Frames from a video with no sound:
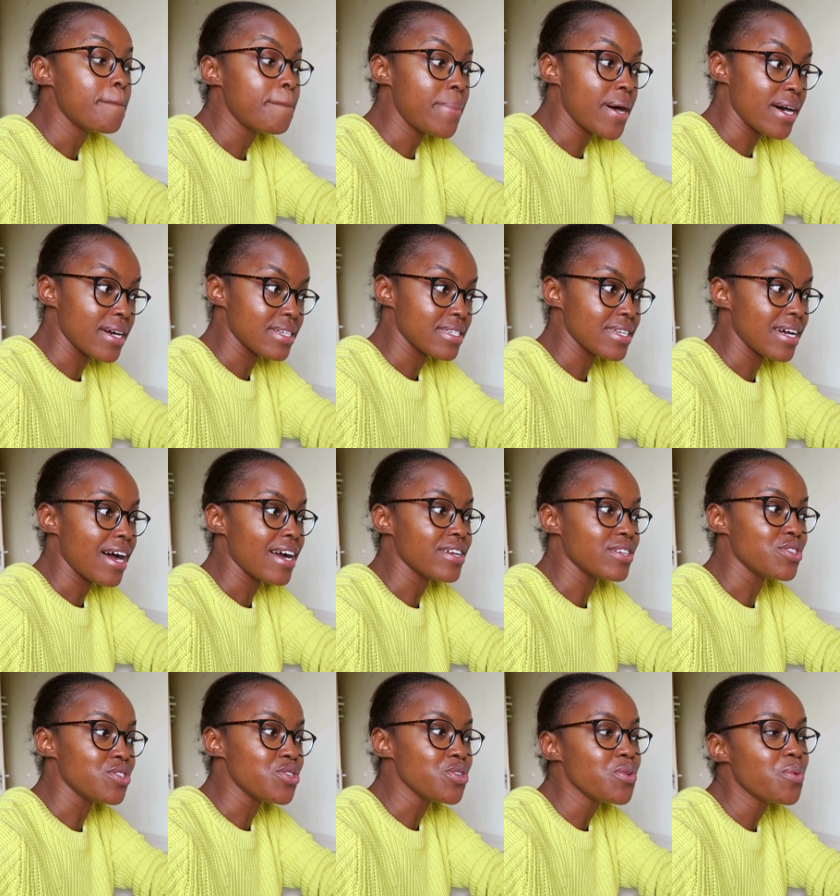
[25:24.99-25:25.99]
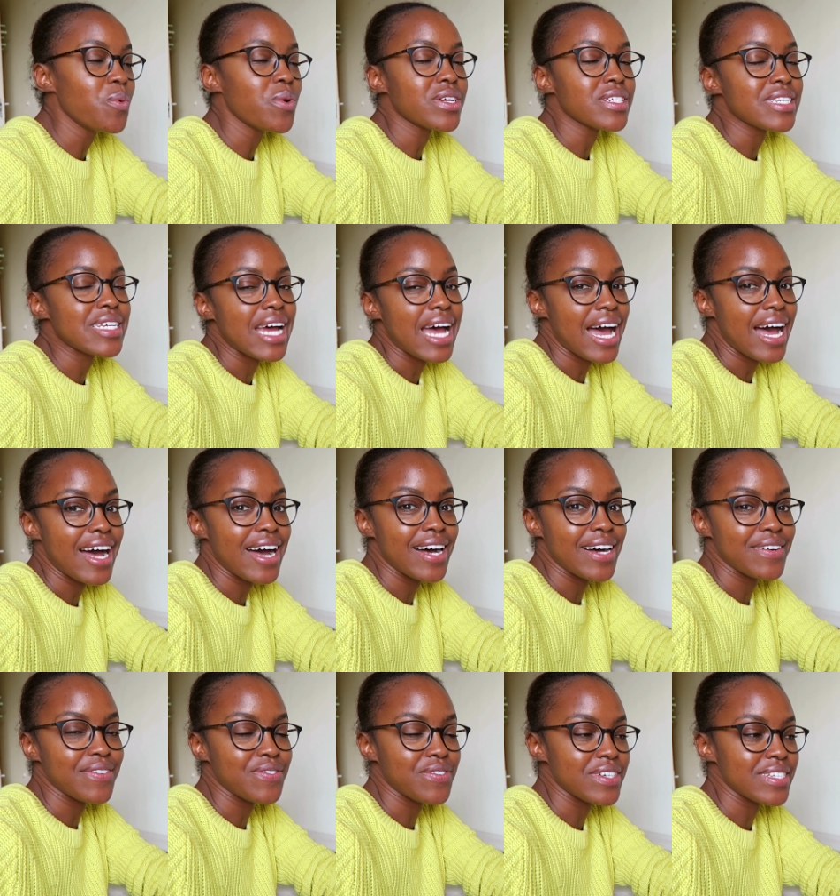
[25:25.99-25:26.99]
But I do want to
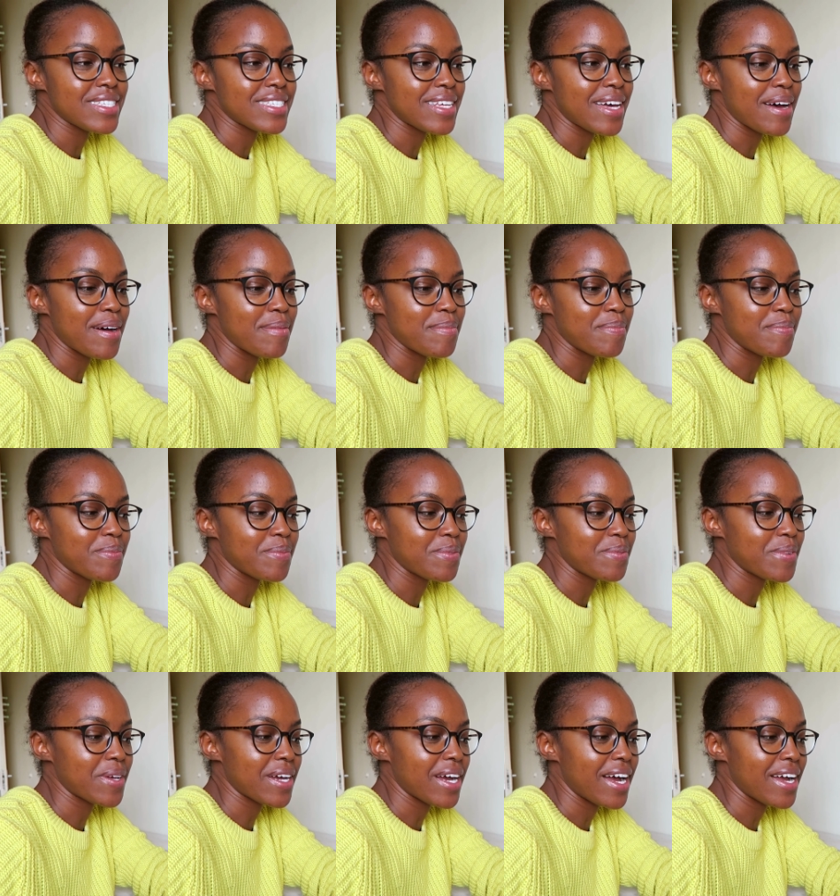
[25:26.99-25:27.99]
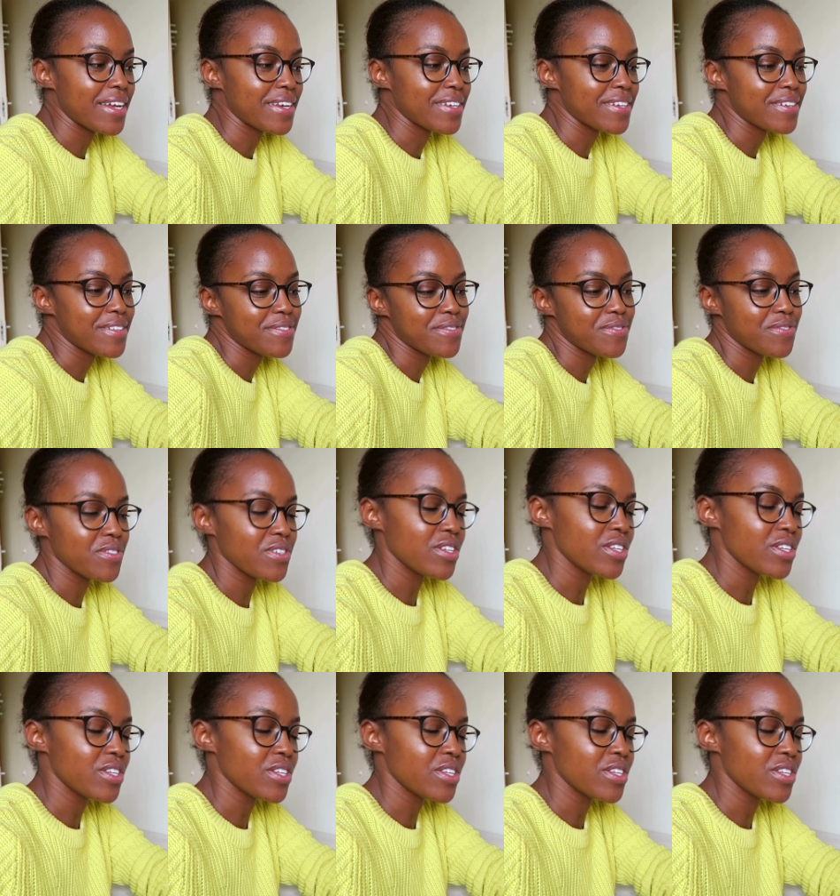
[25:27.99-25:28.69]
have some kind of